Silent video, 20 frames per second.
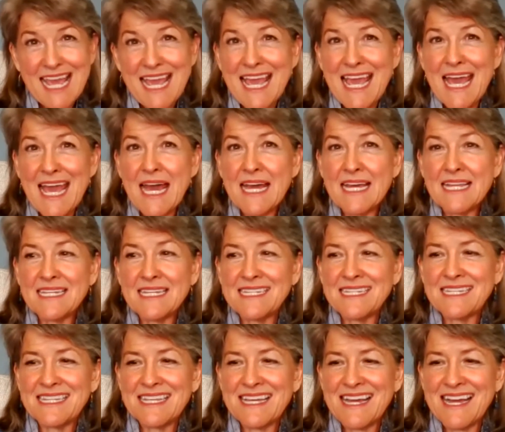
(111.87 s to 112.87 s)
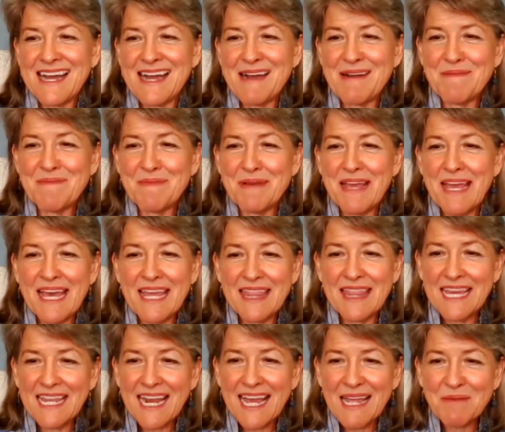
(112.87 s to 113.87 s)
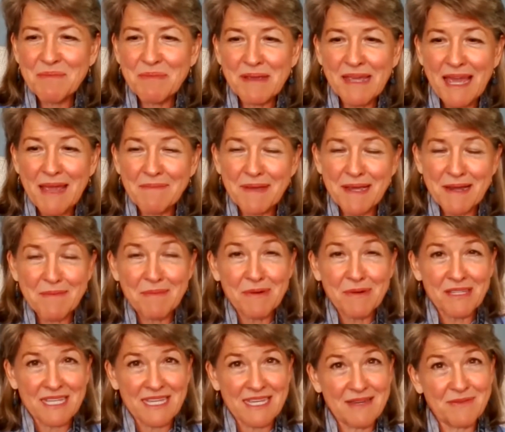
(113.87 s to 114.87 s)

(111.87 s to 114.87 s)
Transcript: And then I became Kimberly.